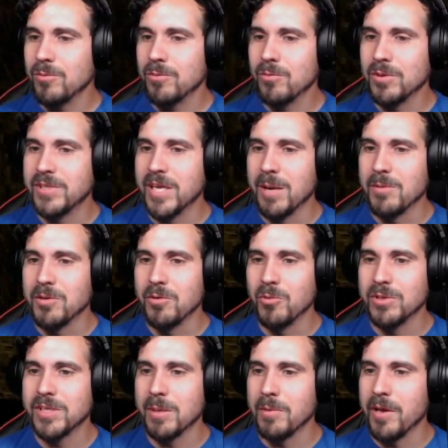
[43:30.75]
What's up, dude?
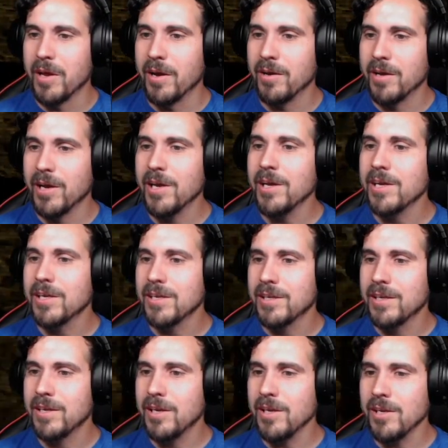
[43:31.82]
What's up now? Huh?
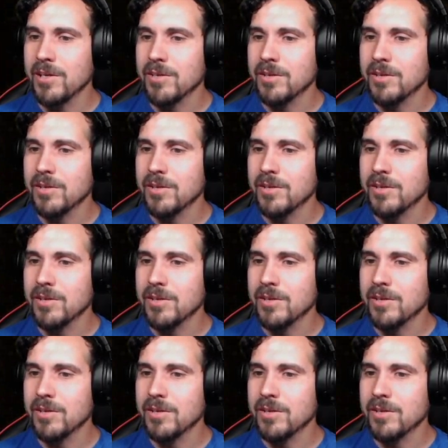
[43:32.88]
Yeah?